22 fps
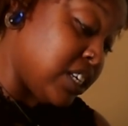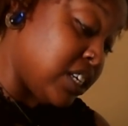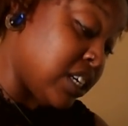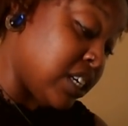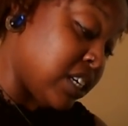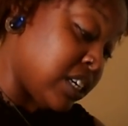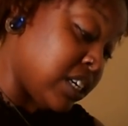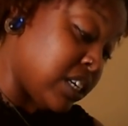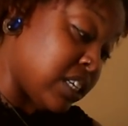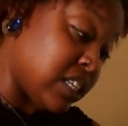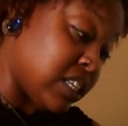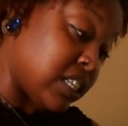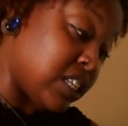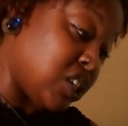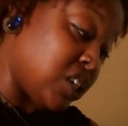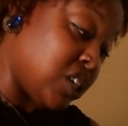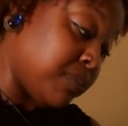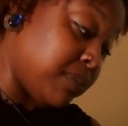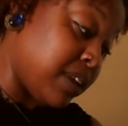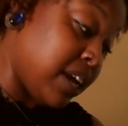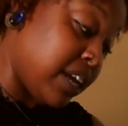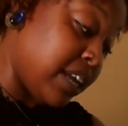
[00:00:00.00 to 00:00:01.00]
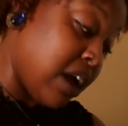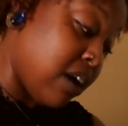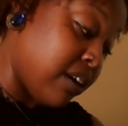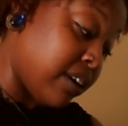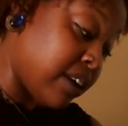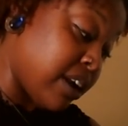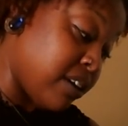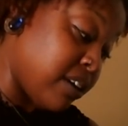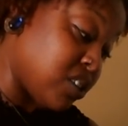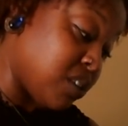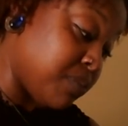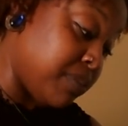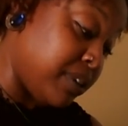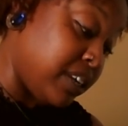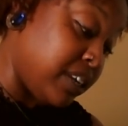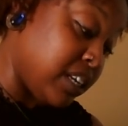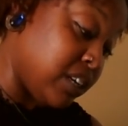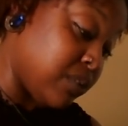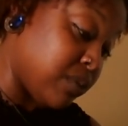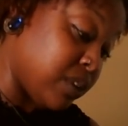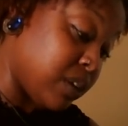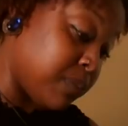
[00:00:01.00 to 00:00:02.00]
Uh, Gemini, y'all could also be
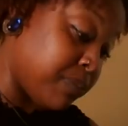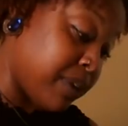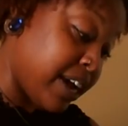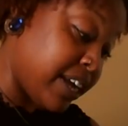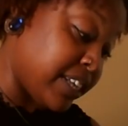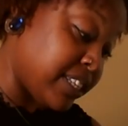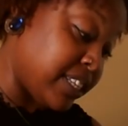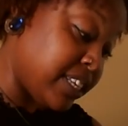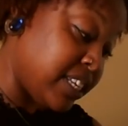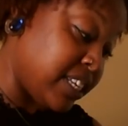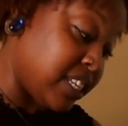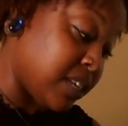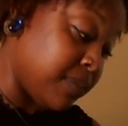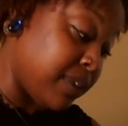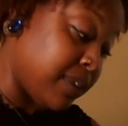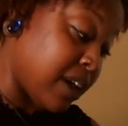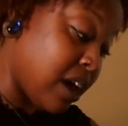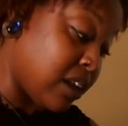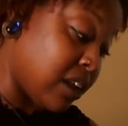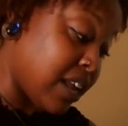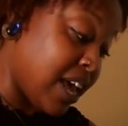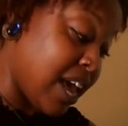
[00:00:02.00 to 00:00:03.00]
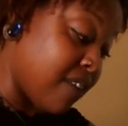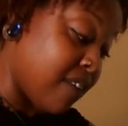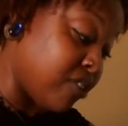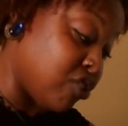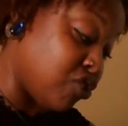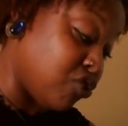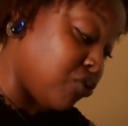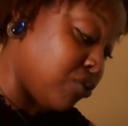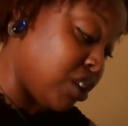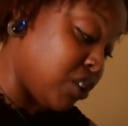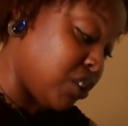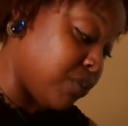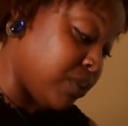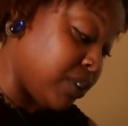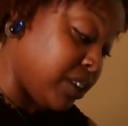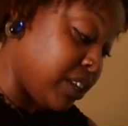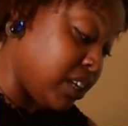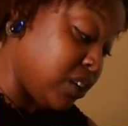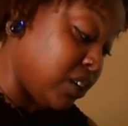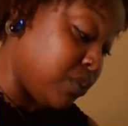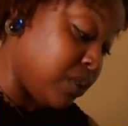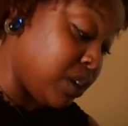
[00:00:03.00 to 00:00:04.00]
dealing with a Pisces. Some of y'all are having strength with
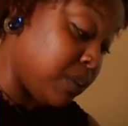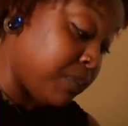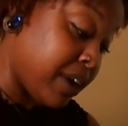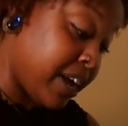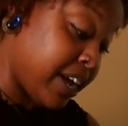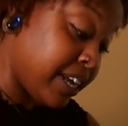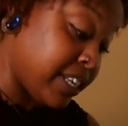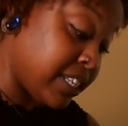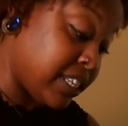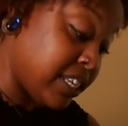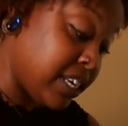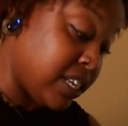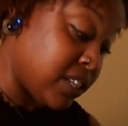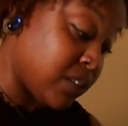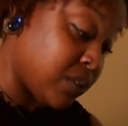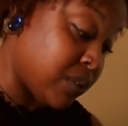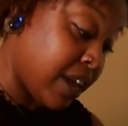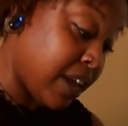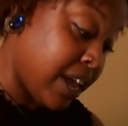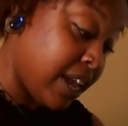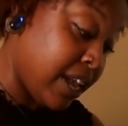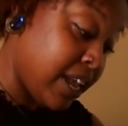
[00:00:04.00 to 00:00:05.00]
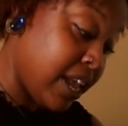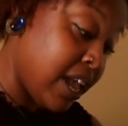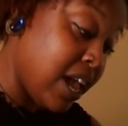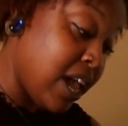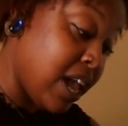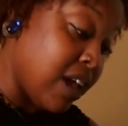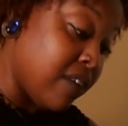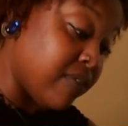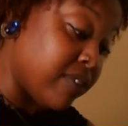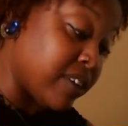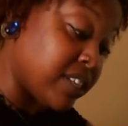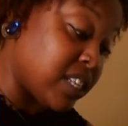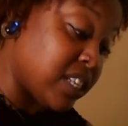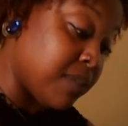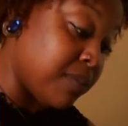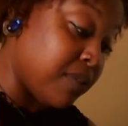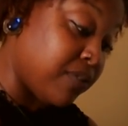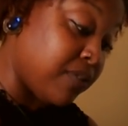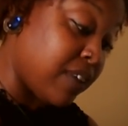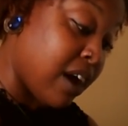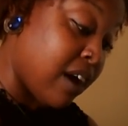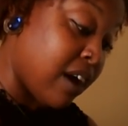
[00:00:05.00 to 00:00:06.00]
dealing with a Pisces, okay? But some
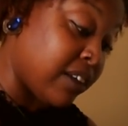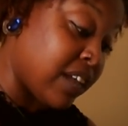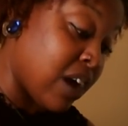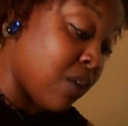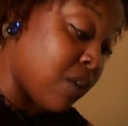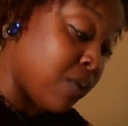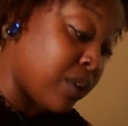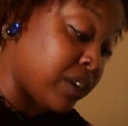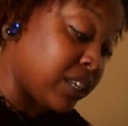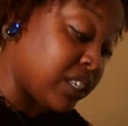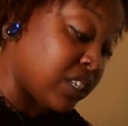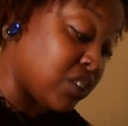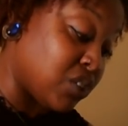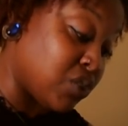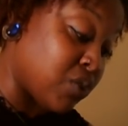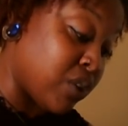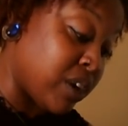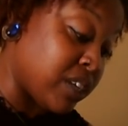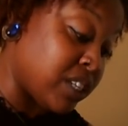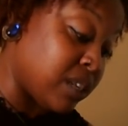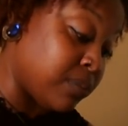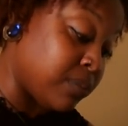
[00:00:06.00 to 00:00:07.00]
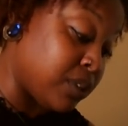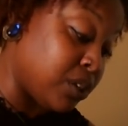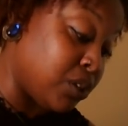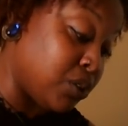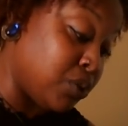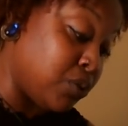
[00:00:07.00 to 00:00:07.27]
of y'all, y'all wanted to start something